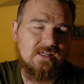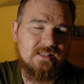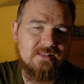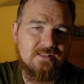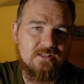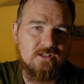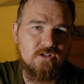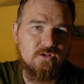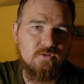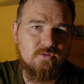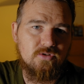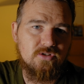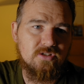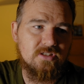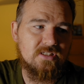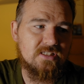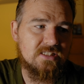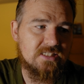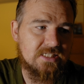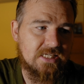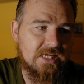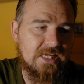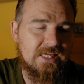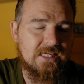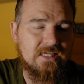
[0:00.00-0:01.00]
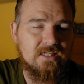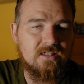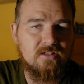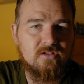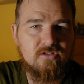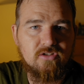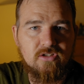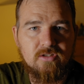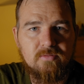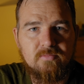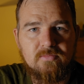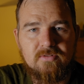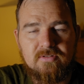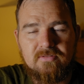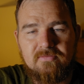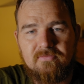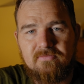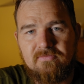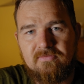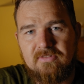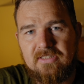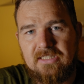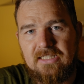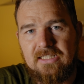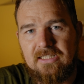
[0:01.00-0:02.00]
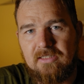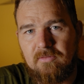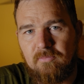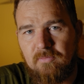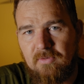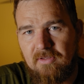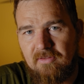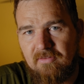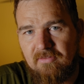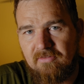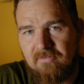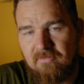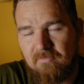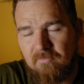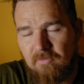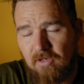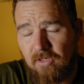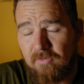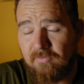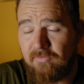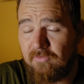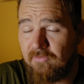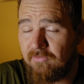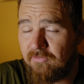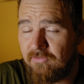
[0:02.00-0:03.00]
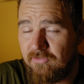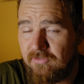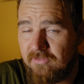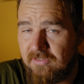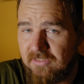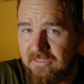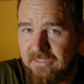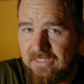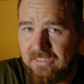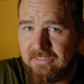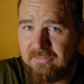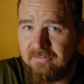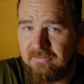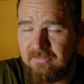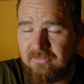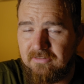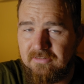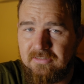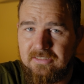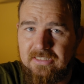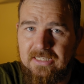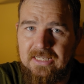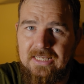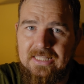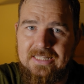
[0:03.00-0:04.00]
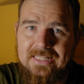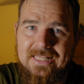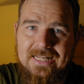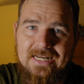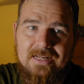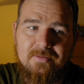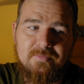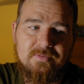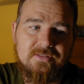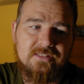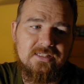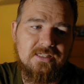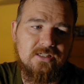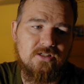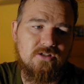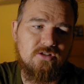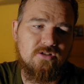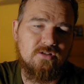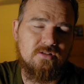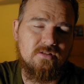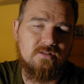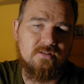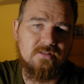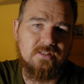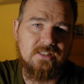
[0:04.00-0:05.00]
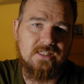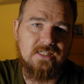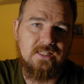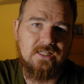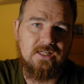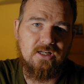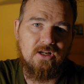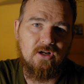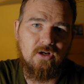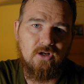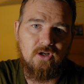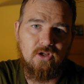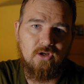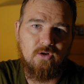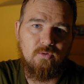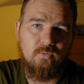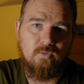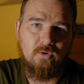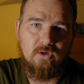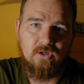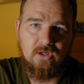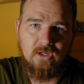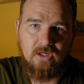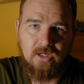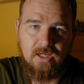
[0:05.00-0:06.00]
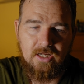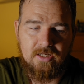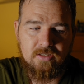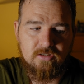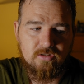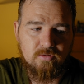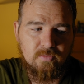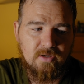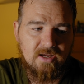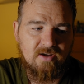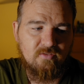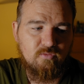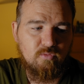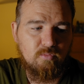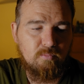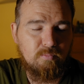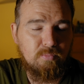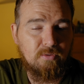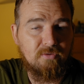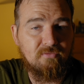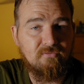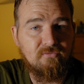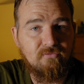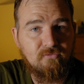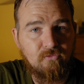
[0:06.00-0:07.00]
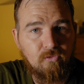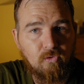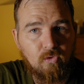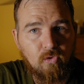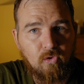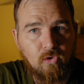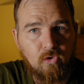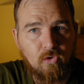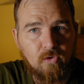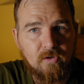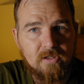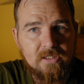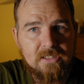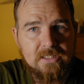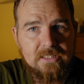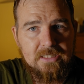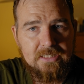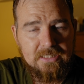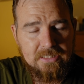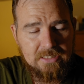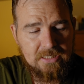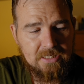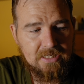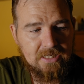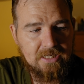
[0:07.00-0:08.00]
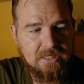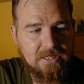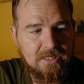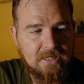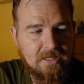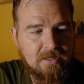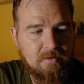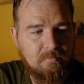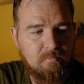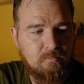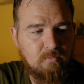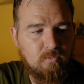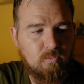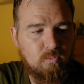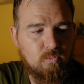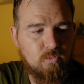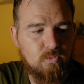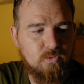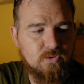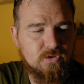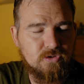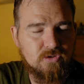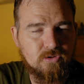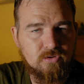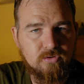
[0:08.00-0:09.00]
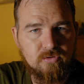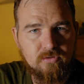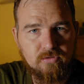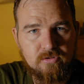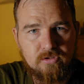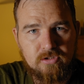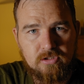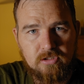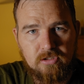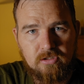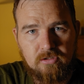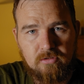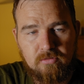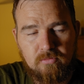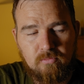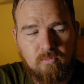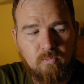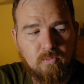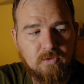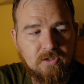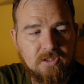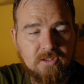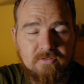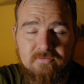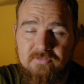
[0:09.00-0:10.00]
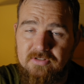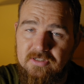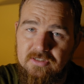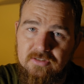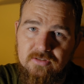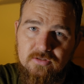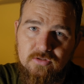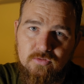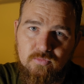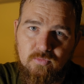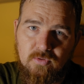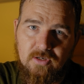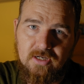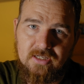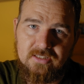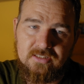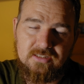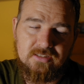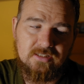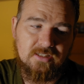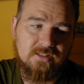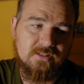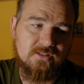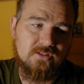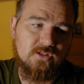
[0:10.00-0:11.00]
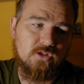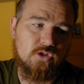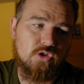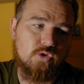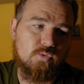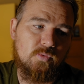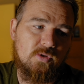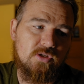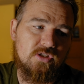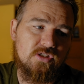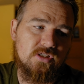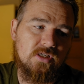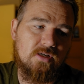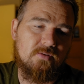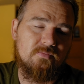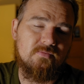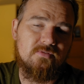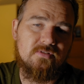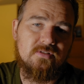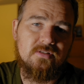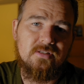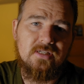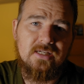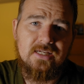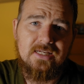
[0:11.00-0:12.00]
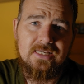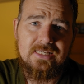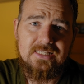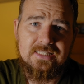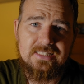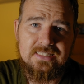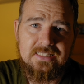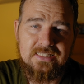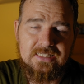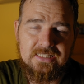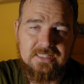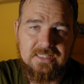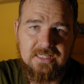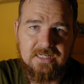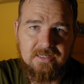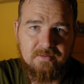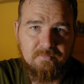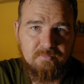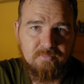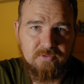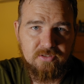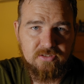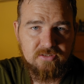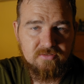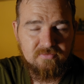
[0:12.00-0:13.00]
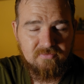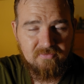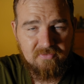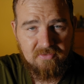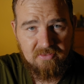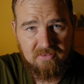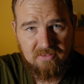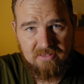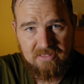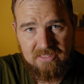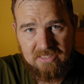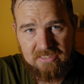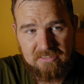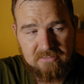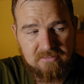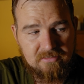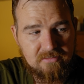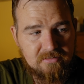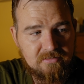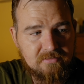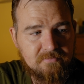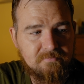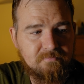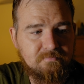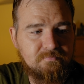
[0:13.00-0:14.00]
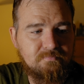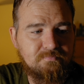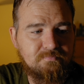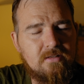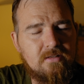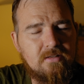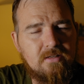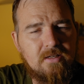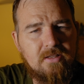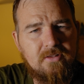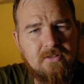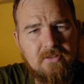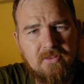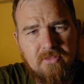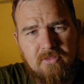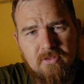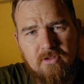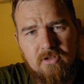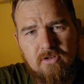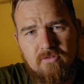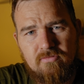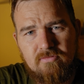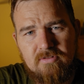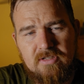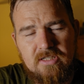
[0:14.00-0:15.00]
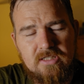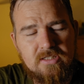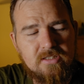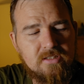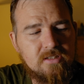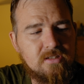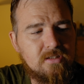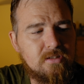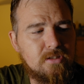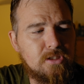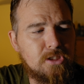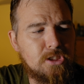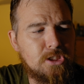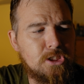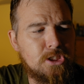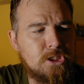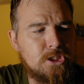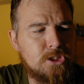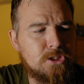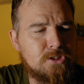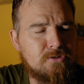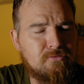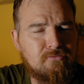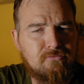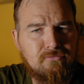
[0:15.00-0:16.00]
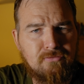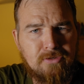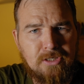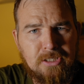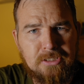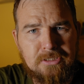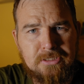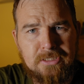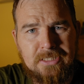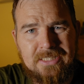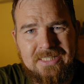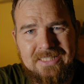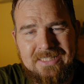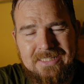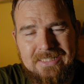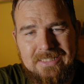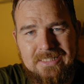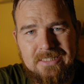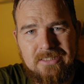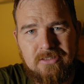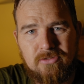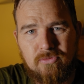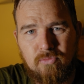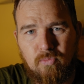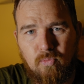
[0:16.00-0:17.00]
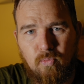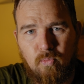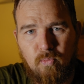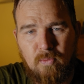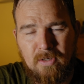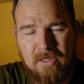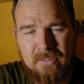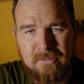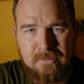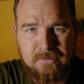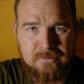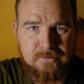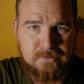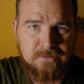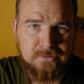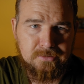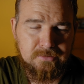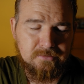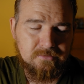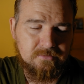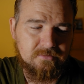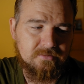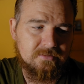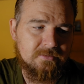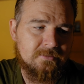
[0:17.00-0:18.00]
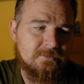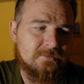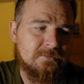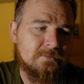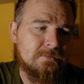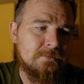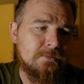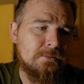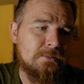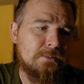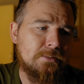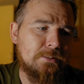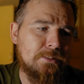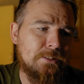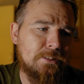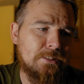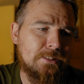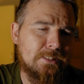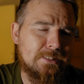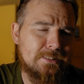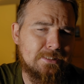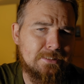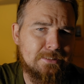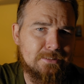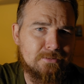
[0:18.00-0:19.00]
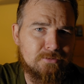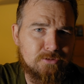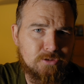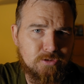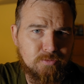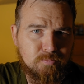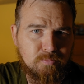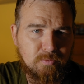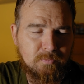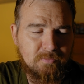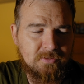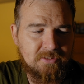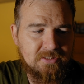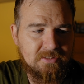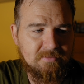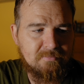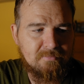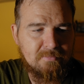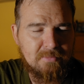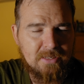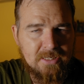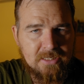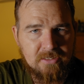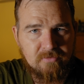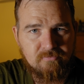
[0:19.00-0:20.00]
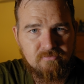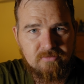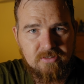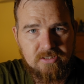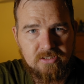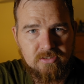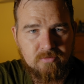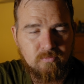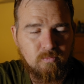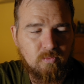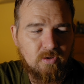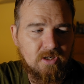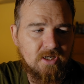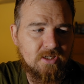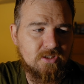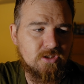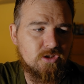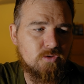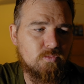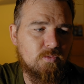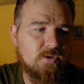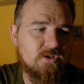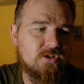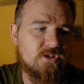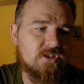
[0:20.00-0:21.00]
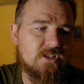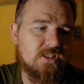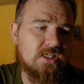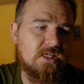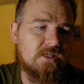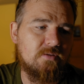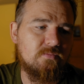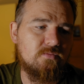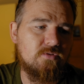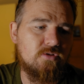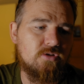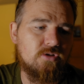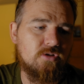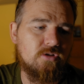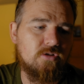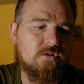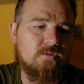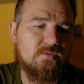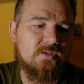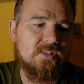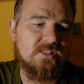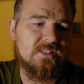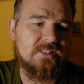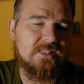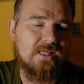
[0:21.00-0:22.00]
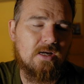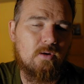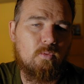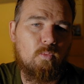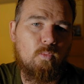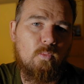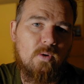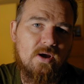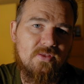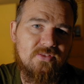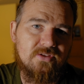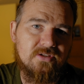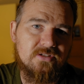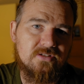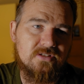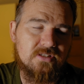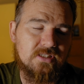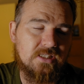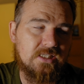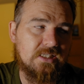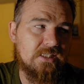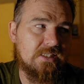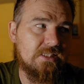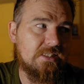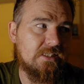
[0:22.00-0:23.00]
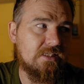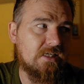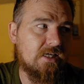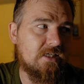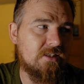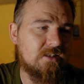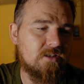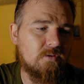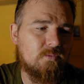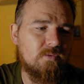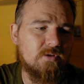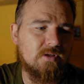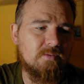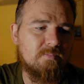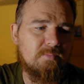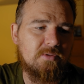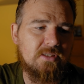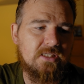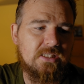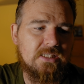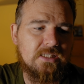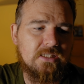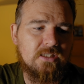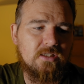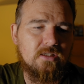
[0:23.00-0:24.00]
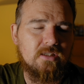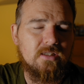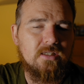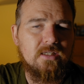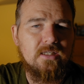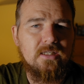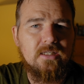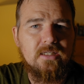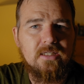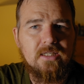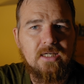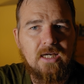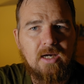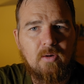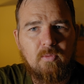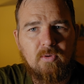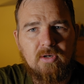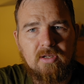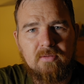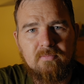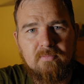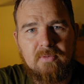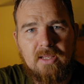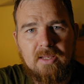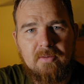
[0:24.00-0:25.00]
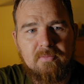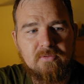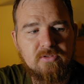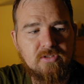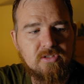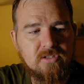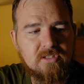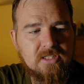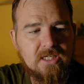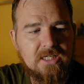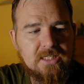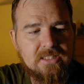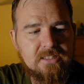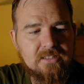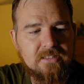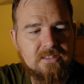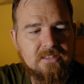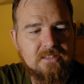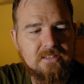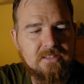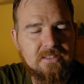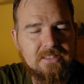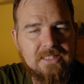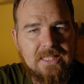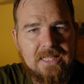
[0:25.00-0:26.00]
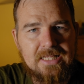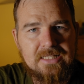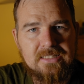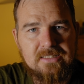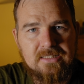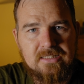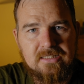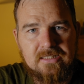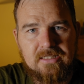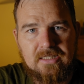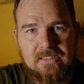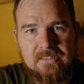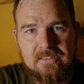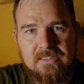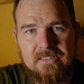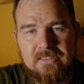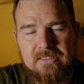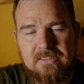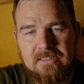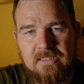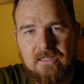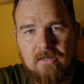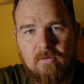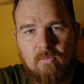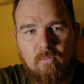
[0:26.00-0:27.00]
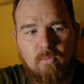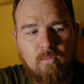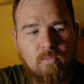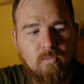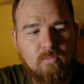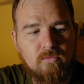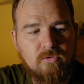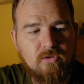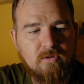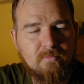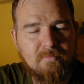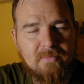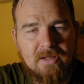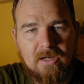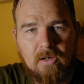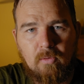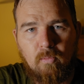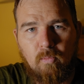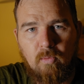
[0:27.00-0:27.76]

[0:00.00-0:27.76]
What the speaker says: I think you should take in terms of dealing with Micro Four Thirds sensors and their limitations in low light. So f1.4 was also one of the reasons why I decided to switch out the Olympus for this. And the third reason is the fact that it is weather sealed, and I think this is probably the main reason why I switched it out too, is that weather sealing. I want to be able to take lenses like this out no matter